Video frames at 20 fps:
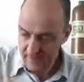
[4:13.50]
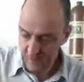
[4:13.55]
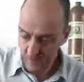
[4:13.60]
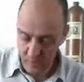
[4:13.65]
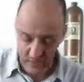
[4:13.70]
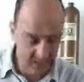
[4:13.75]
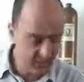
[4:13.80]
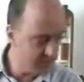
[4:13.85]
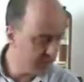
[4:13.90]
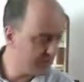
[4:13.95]

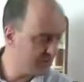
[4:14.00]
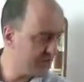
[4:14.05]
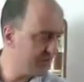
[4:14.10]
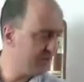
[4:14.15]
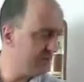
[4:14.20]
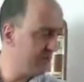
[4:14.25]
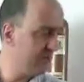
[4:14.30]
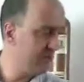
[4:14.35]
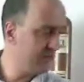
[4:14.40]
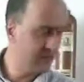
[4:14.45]
When it comes
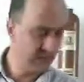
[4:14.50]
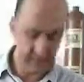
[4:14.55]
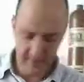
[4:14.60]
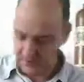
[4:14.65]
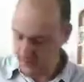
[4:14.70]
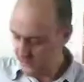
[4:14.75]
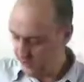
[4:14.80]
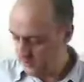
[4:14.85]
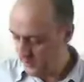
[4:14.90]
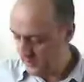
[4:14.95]
to
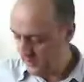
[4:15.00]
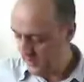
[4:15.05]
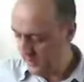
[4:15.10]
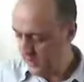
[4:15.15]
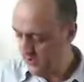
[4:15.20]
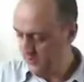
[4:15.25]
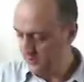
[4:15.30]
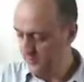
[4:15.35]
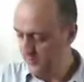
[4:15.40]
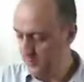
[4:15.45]
materials, what
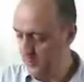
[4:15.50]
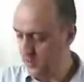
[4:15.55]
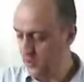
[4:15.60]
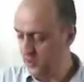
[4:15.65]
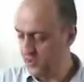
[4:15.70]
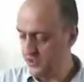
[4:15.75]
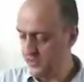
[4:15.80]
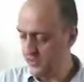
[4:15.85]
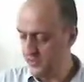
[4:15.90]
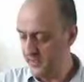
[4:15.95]
kinds of
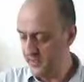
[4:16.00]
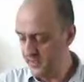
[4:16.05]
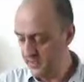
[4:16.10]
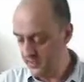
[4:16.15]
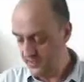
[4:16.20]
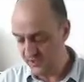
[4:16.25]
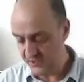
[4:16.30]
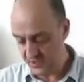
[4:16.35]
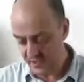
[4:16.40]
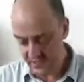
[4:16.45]
woods are being
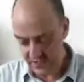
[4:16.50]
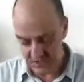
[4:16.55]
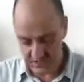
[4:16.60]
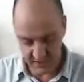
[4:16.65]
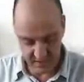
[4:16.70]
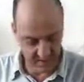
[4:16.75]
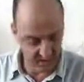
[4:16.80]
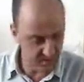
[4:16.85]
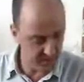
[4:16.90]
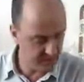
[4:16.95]
used in this
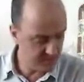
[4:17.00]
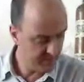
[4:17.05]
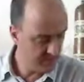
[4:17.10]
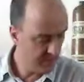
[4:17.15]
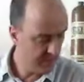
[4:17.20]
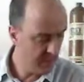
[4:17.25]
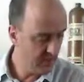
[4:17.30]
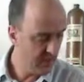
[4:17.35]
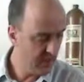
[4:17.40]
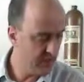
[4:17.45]
guitar?
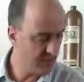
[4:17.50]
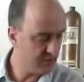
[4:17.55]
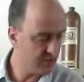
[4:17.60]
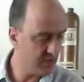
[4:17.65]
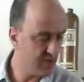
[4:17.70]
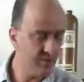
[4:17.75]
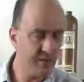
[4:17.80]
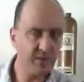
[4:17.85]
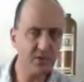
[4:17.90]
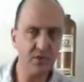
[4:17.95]
Its
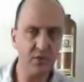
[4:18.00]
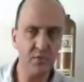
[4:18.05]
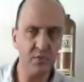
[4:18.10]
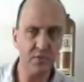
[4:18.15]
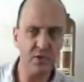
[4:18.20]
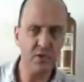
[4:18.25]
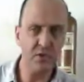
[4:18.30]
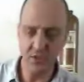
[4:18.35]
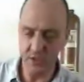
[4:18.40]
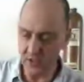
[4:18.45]
original
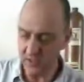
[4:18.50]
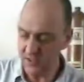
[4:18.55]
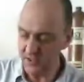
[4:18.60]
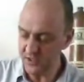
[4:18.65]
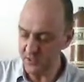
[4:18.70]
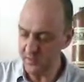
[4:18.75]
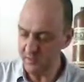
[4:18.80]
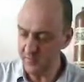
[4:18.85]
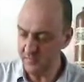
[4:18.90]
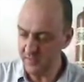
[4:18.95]
brochure
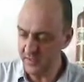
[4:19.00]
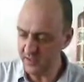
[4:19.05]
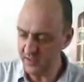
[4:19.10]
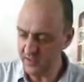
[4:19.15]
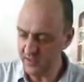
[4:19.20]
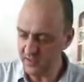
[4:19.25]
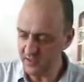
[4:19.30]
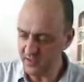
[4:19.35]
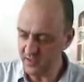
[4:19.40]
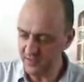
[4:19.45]
is a
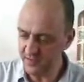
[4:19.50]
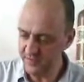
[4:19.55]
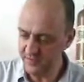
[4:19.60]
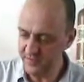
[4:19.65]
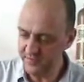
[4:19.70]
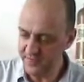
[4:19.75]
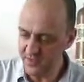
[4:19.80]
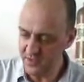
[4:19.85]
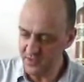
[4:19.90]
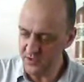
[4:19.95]
bit
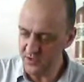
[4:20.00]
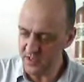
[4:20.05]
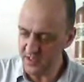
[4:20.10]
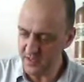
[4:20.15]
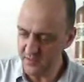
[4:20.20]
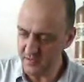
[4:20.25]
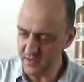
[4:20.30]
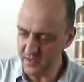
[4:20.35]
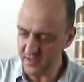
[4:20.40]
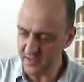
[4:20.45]

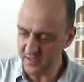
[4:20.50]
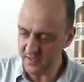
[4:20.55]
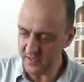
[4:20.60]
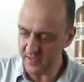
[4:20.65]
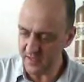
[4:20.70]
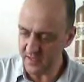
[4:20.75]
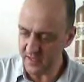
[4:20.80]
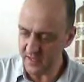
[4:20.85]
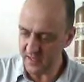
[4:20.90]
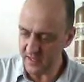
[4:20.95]
confusing, but
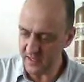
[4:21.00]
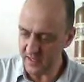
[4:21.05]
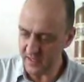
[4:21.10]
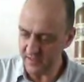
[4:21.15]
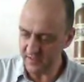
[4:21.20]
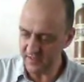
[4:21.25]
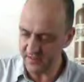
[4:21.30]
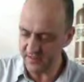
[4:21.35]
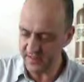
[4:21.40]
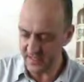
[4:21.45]

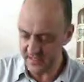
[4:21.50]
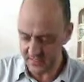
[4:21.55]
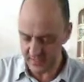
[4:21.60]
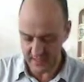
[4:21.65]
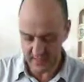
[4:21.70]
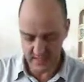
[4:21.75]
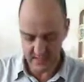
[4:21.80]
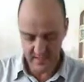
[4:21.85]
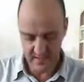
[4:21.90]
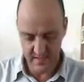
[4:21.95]
I
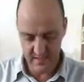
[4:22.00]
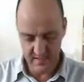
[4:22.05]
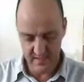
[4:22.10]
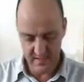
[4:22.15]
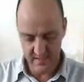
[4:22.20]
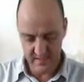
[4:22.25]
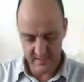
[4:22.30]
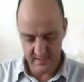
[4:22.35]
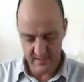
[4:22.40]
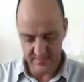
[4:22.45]
think
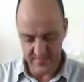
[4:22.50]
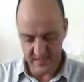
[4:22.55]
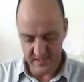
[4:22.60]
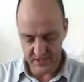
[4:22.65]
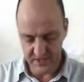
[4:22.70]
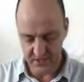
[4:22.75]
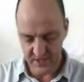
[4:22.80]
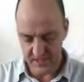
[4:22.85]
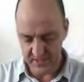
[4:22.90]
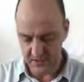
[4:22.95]

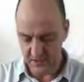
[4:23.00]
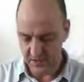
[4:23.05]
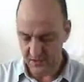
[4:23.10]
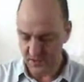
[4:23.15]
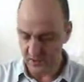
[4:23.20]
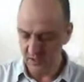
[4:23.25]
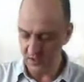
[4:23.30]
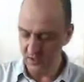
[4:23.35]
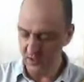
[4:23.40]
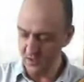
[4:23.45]
eventually I could
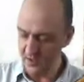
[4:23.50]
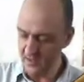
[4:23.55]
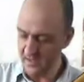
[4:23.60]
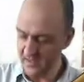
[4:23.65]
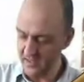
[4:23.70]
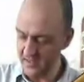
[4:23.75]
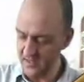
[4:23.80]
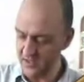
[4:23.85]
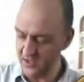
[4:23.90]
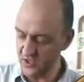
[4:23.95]
conclude
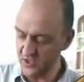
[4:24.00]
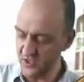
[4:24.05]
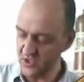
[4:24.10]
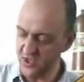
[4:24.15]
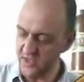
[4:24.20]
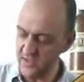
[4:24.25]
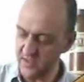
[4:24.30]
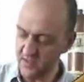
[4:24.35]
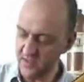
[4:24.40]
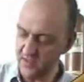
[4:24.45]
that this
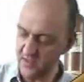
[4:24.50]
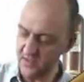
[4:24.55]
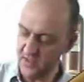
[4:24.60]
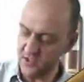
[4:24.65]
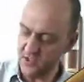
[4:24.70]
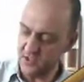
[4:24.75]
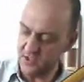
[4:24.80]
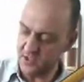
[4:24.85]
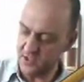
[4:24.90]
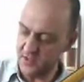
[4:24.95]
center
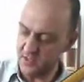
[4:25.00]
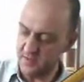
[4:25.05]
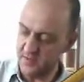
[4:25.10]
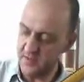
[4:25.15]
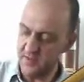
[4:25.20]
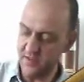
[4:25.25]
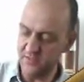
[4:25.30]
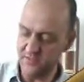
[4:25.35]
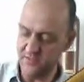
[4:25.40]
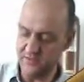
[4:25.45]
is
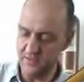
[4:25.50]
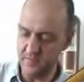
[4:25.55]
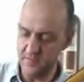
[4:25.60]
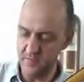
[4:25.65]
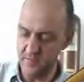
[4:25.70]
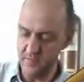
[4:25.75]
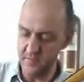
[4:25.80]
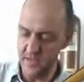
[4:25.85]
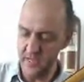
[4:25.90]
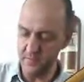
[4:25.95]
made of
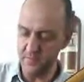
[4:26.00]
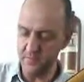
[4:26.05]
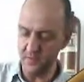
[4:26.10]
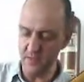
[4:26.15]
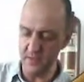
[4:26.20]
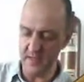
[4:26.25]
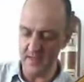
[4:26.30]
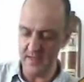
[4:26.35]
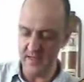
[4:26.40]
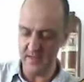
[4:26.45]

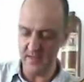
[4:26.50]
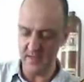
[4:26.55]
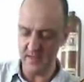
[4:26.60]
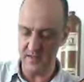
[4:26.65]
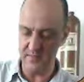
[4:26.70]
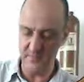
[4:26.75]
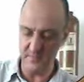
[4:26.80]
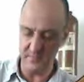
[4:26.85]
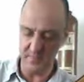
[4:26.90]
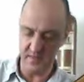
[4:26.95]
maple, and
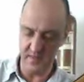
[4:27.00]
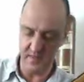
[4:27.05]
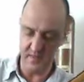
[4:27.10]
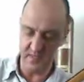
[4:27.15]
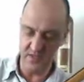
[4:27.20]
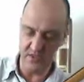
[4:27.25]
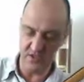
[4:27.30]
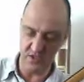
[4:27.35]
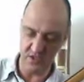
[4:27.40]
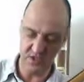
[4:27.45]

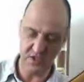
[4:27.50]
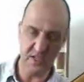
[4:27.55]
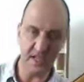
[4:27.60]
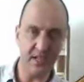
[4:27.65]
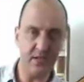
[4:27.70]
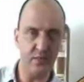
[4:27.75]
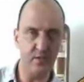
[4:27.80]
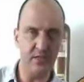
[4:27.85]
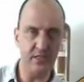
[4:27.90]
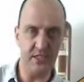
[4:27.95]
these
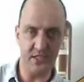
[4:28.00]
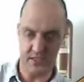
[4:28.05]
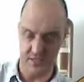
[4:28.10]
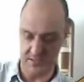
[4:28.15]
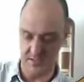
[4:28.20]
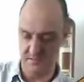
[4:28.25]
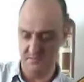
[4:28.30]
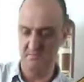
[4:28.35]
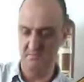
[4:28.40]
sandwich